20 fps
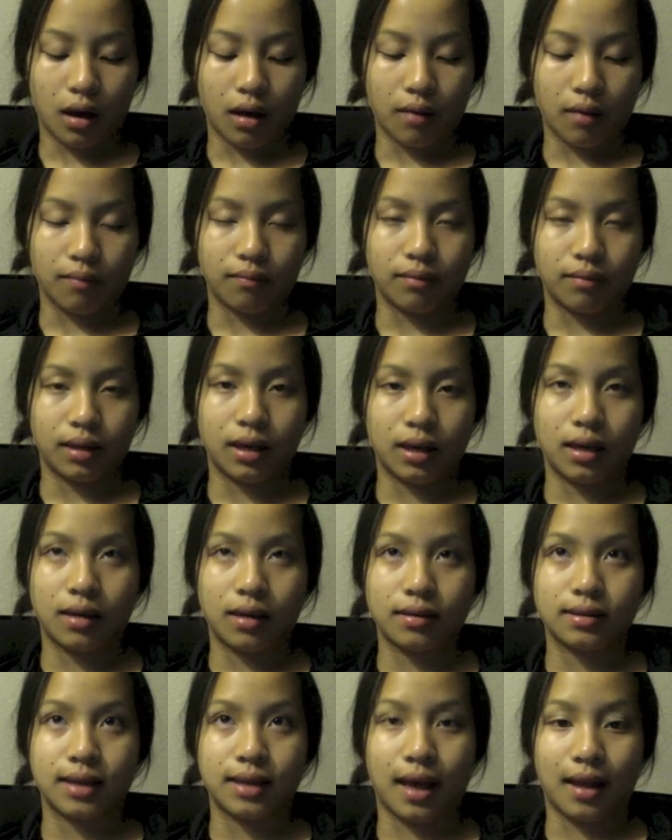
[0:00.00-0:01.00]
Because
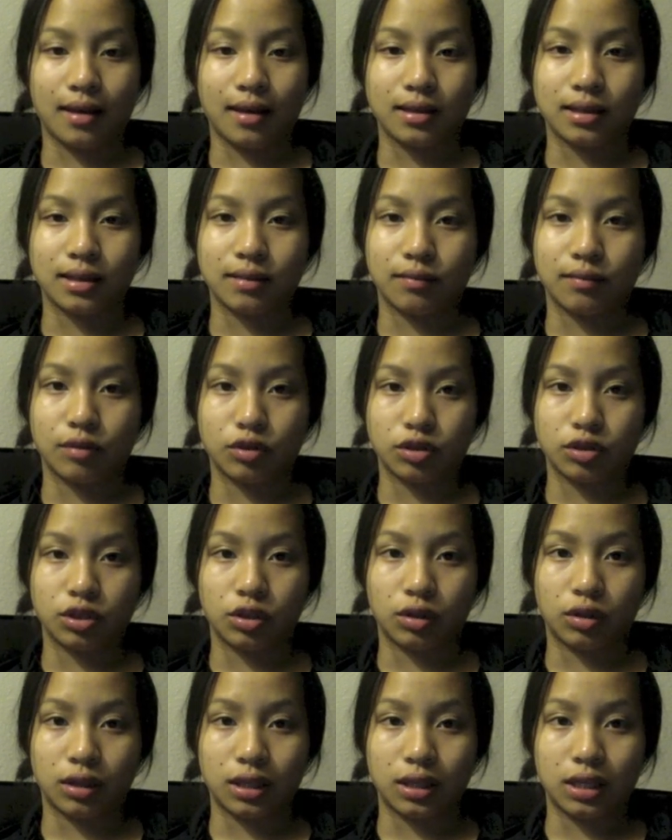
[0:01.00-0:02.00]
Sally's an
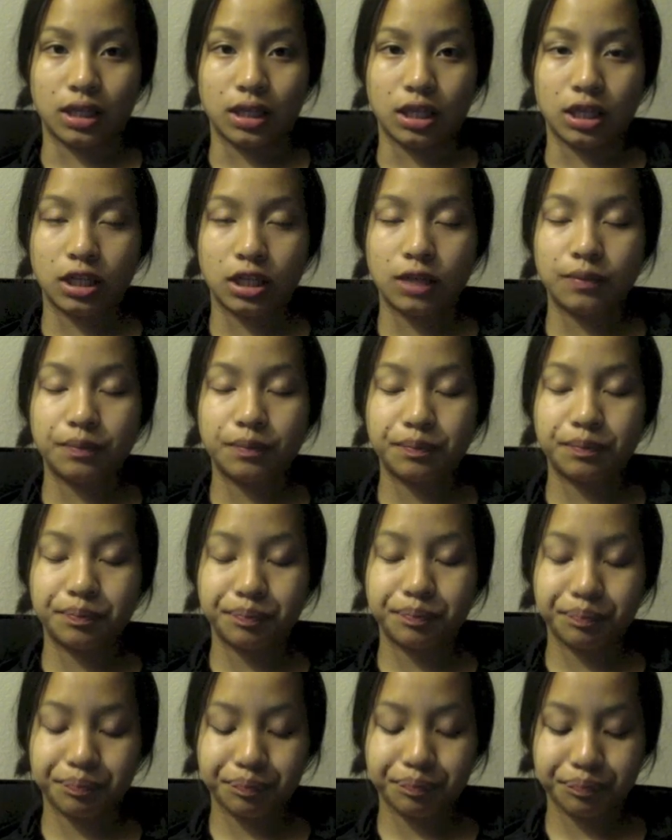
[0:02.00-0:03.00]
emotional eater,
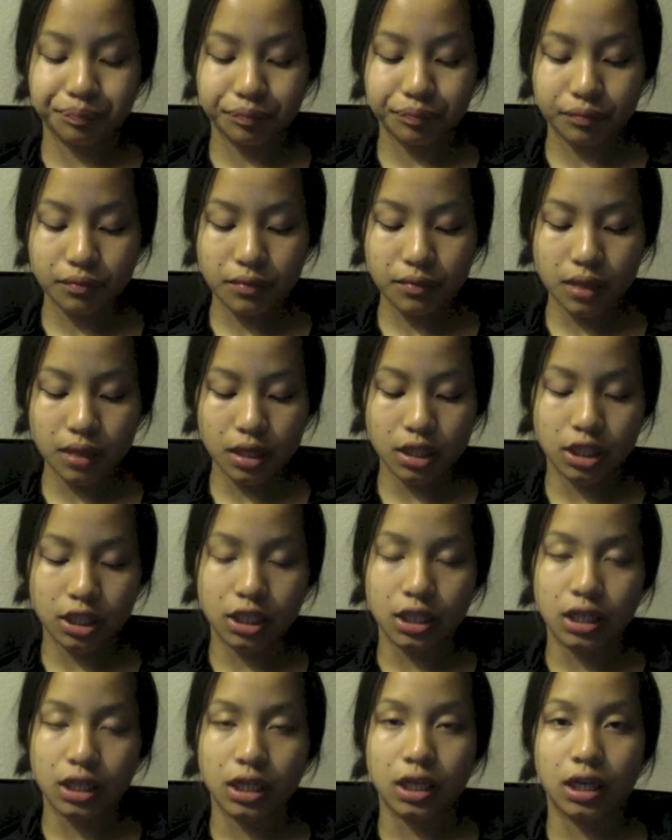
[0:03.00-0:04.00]

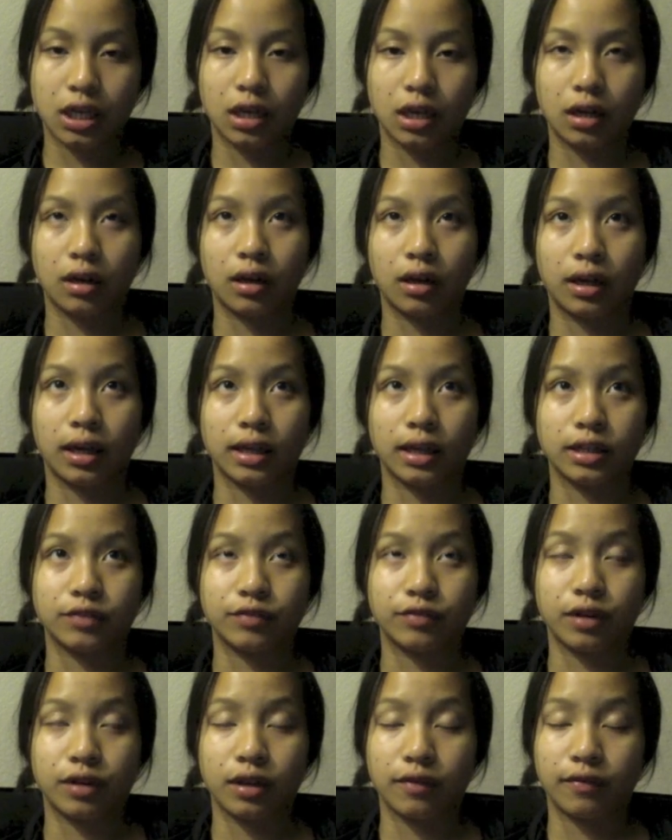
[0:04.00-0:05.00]
she gets
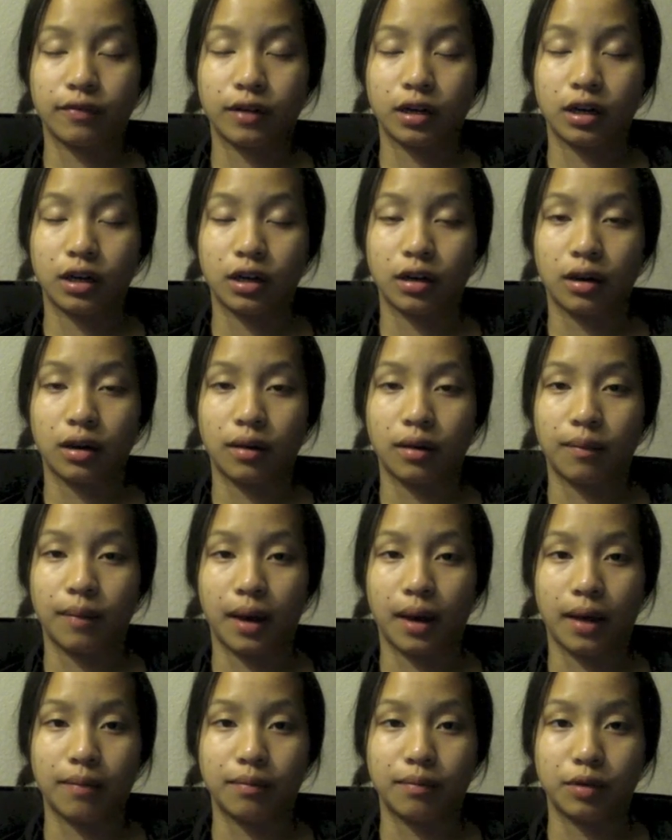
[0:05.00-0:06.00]
rid of her
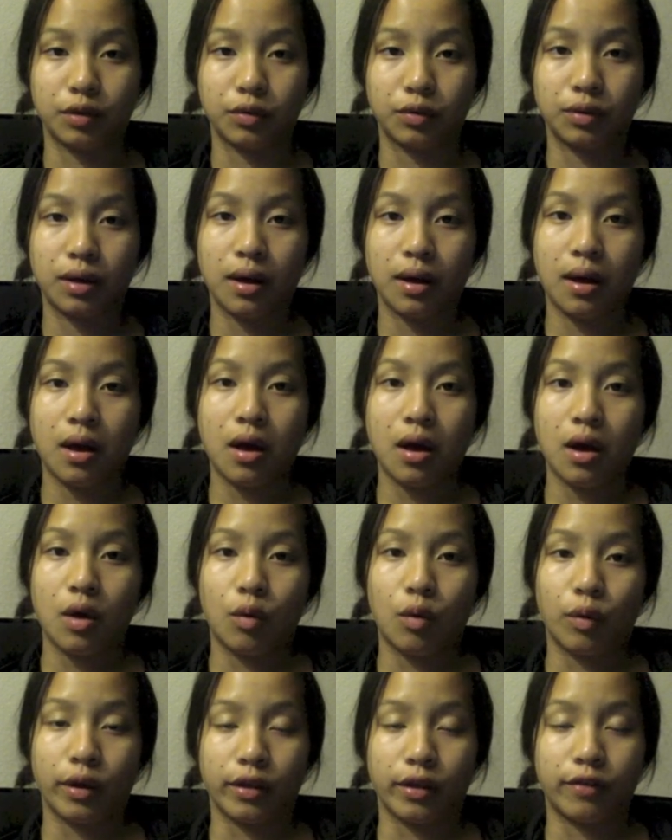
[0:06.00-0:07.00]
bad mood
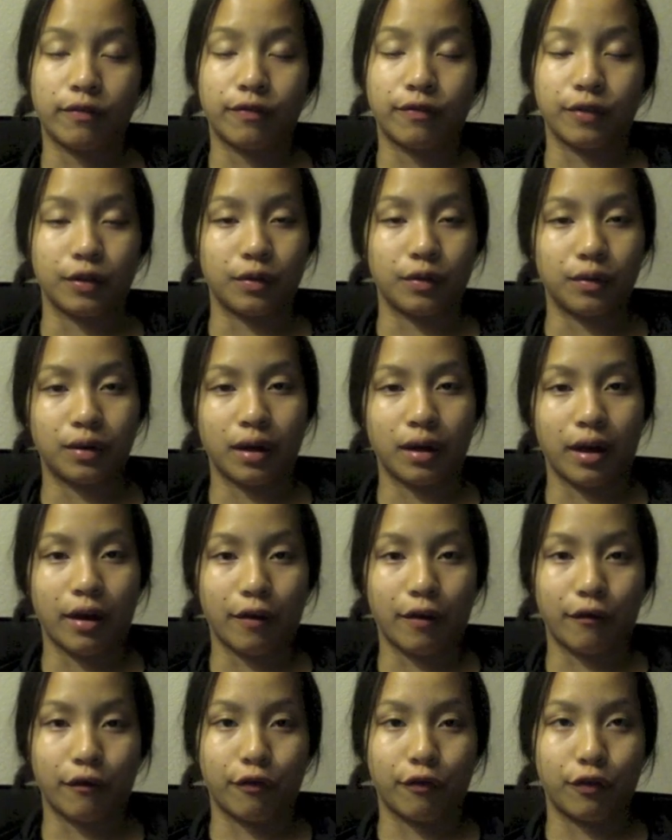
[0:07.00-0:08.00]
with food, and
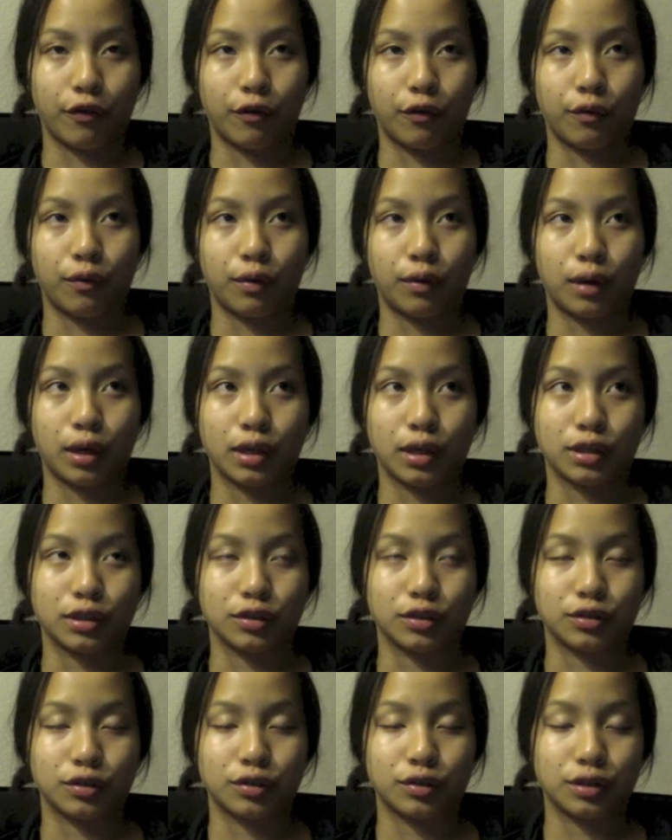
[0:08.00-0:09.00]
food is
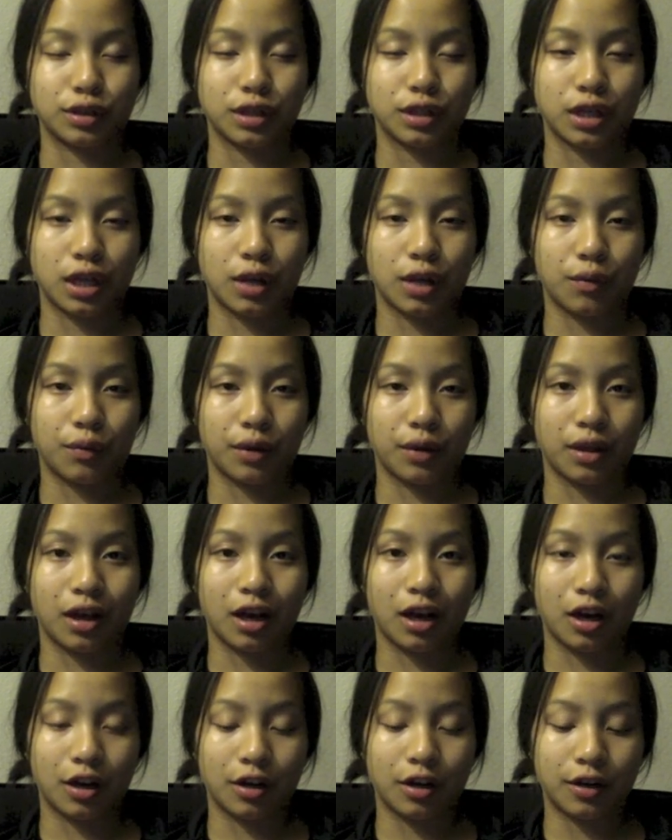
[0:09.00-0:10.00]
associated with
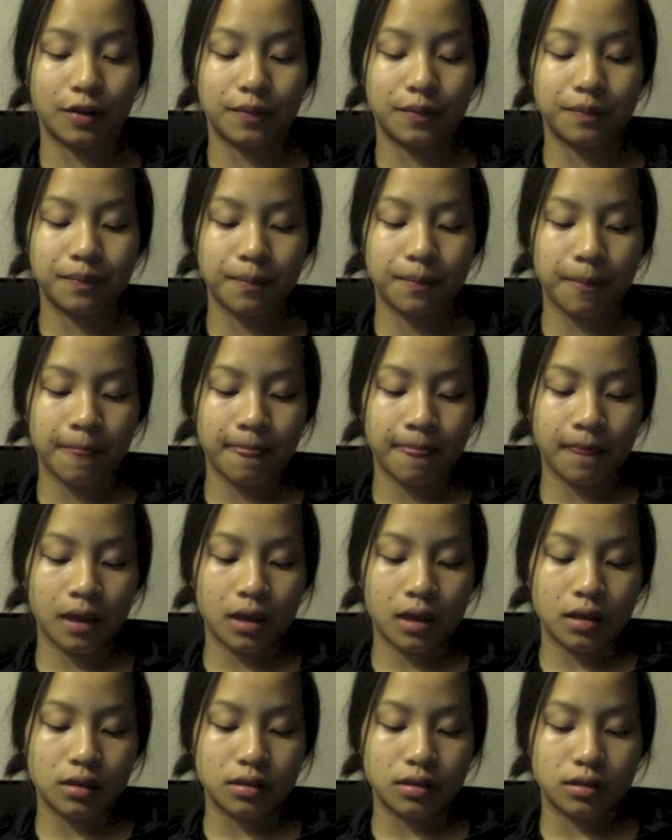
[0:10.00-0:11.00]
hunger.
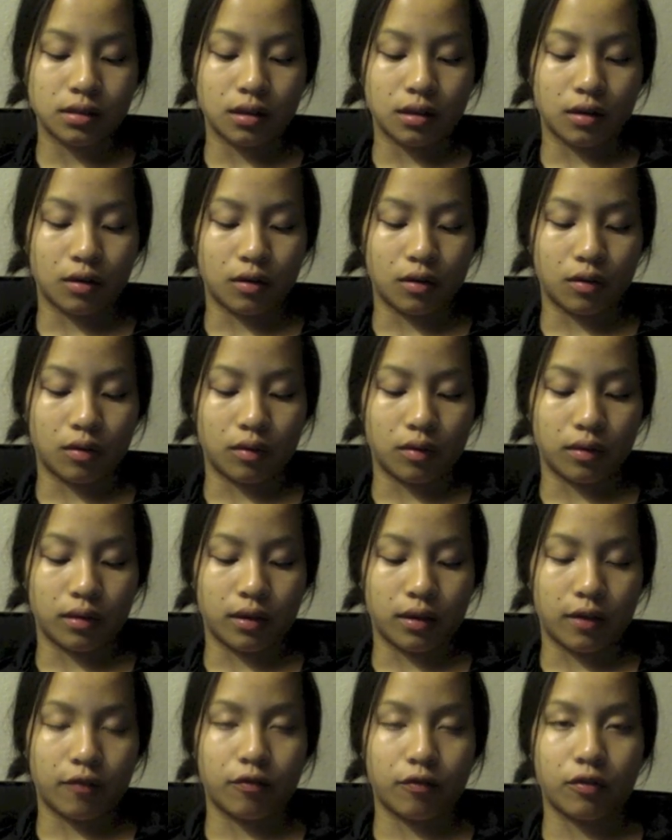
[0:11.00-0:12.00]
So,
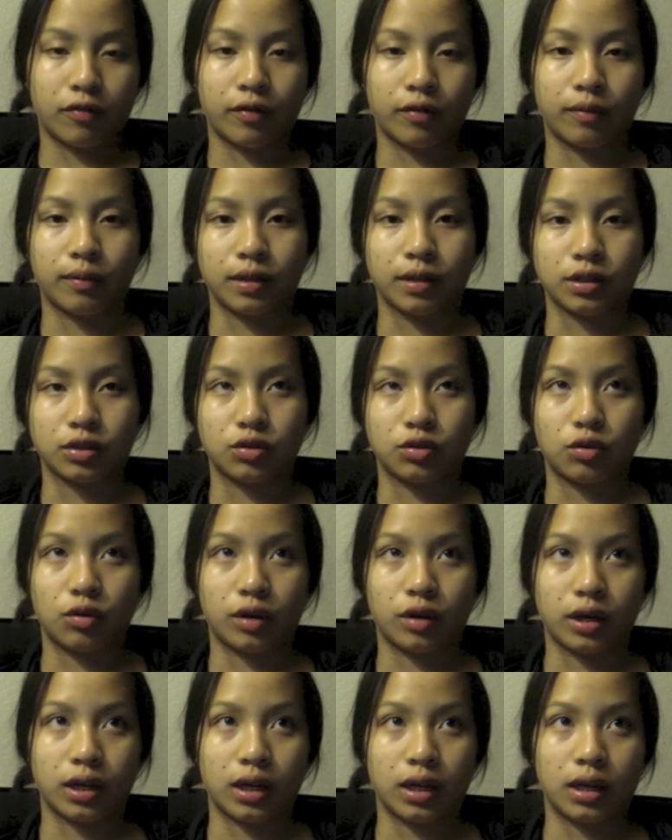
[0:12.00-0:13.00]
therefore, from the
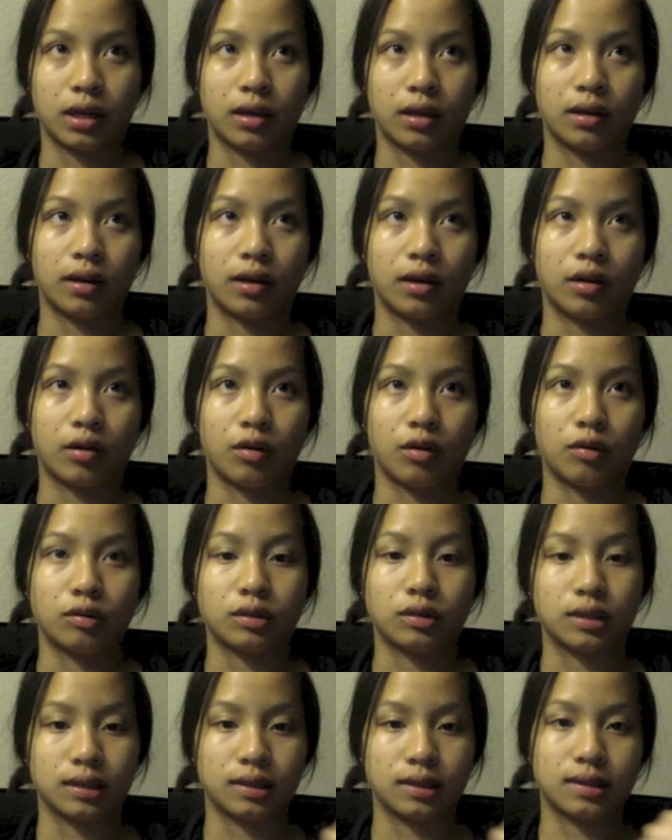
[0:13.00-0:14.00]
story, it
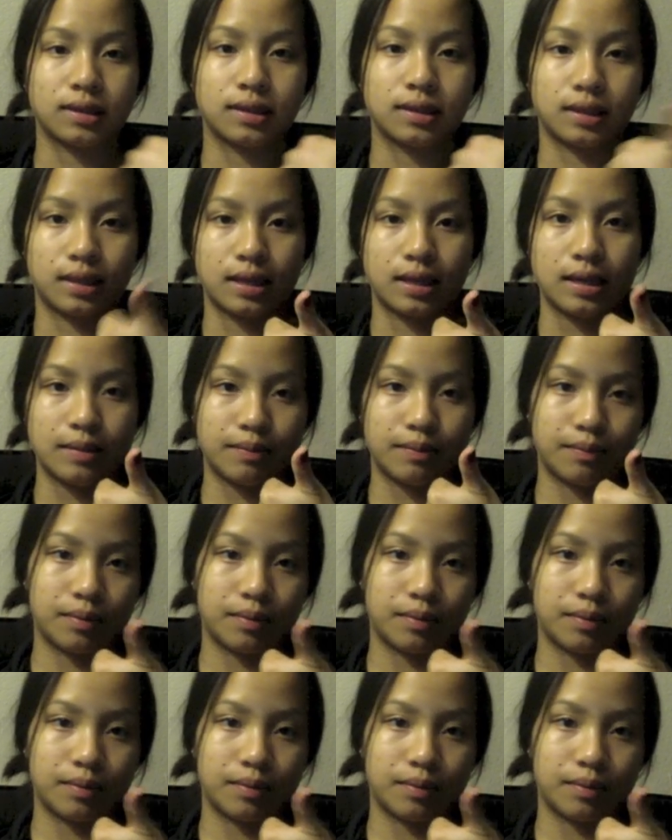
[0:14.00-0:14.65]
goes sleep,